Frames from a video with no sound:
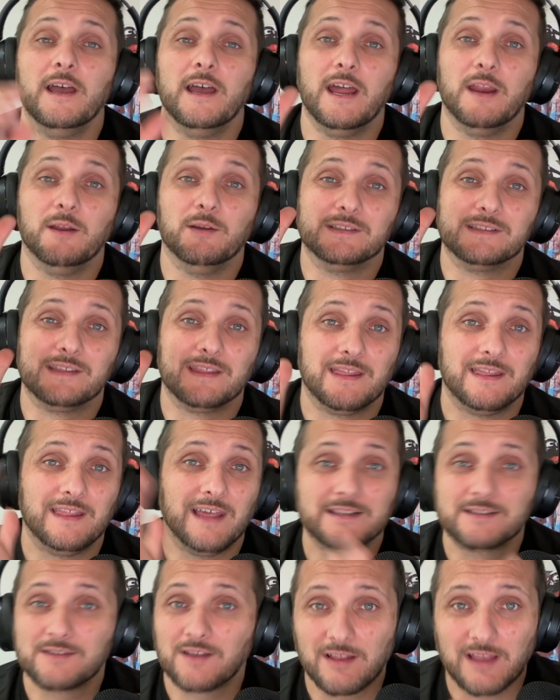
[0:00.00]
Anyways,
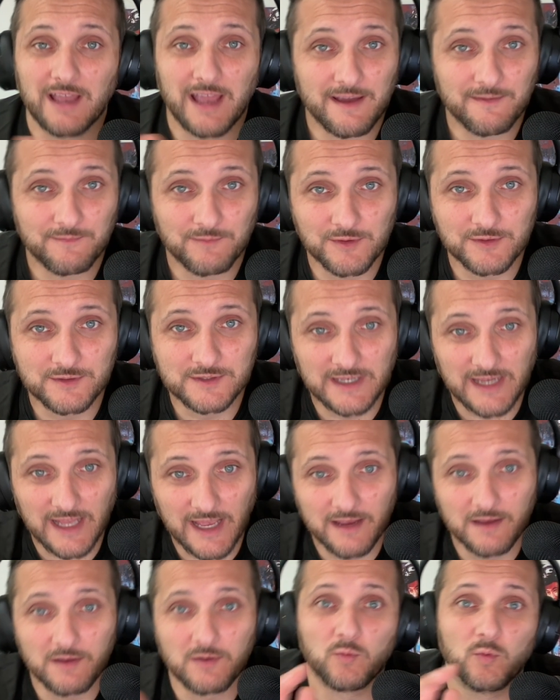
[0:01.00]
that's all I have for you today.